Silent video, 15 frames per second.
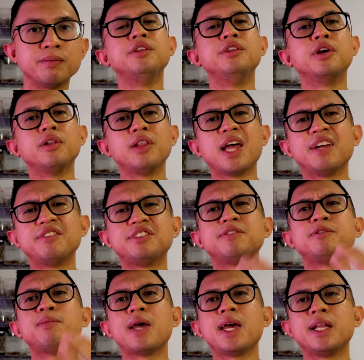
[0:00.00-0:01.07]
their
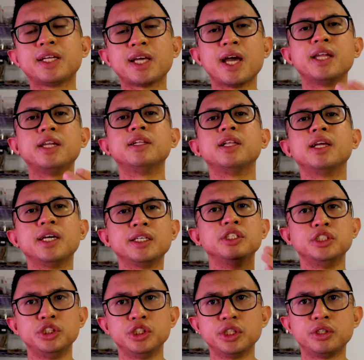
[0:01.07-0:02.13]
lifespan kind of like
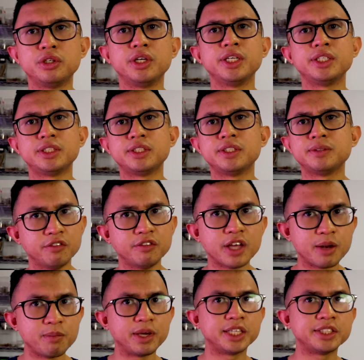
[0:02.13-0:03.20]
degenerates, if
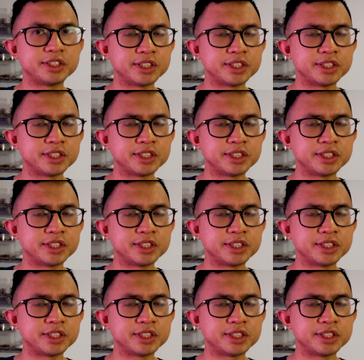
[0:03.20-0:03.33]
that makes